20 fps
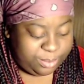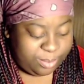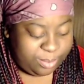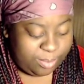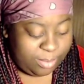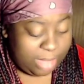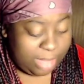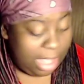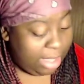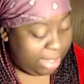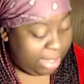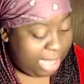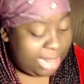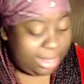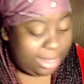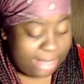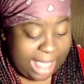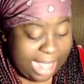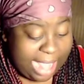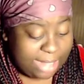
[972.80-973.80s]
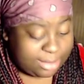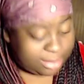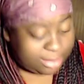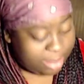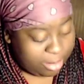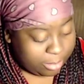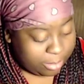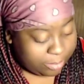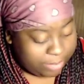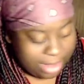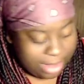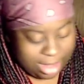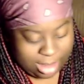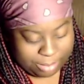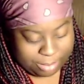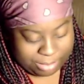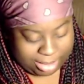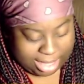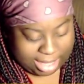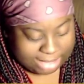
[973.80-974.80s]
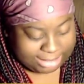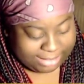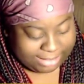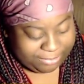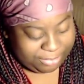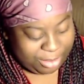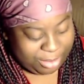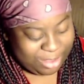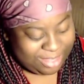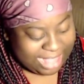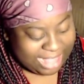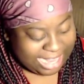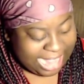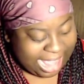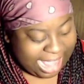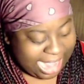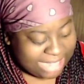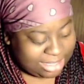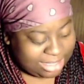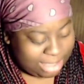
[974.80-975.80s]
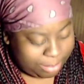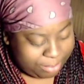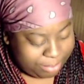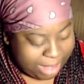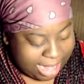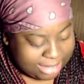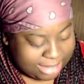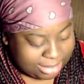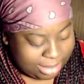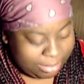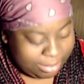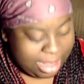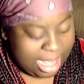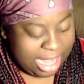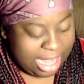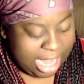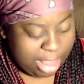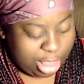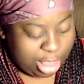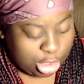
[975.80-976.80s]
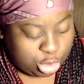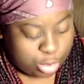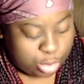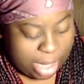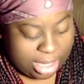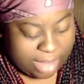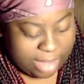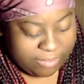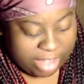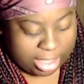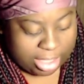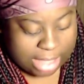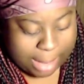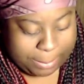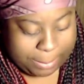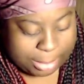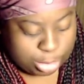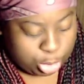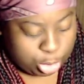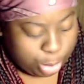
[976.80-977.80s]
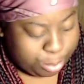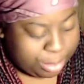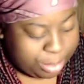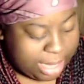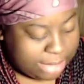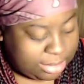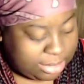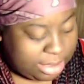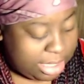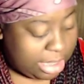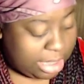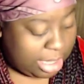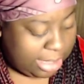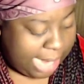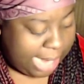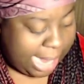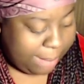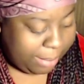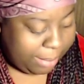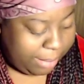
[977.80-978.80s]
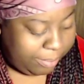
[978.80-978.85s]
A good thing, too, because the few that had zipped past them hit the trunk of a guppy tree planted in the lobby,